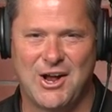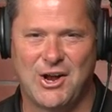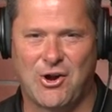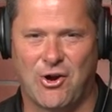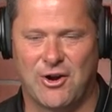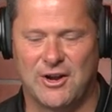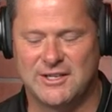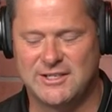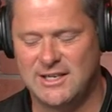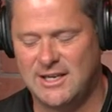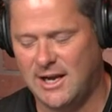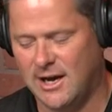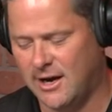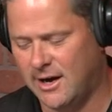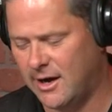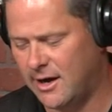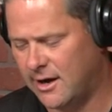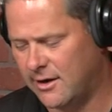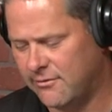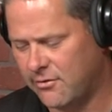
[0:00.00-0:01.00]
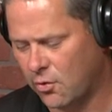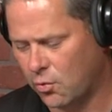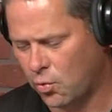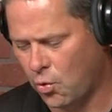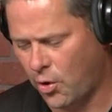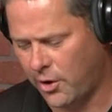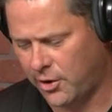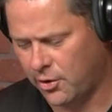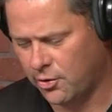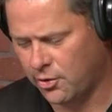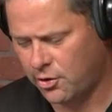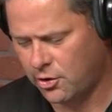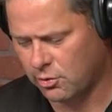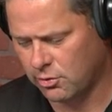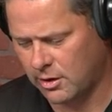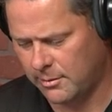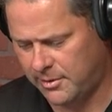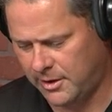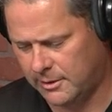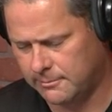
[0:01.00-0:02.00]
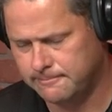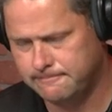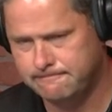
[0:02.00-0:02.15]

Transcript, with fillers: courtesy of Royal Caribbean.